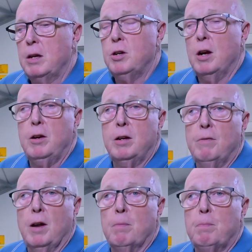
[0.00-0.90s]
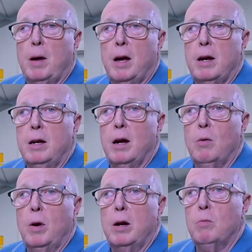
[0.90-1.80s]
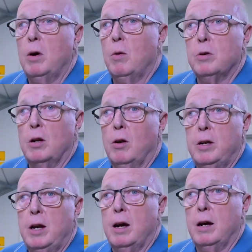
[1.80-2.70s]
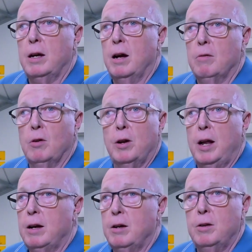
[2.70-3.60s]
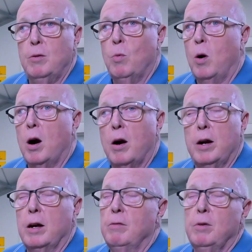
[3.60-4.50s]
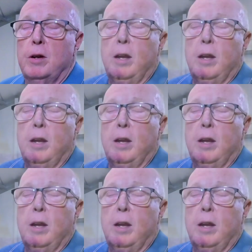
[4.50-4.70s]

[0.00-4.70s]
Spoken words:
you develop when I was a lot younger. I've learned how to do wiring, I've learned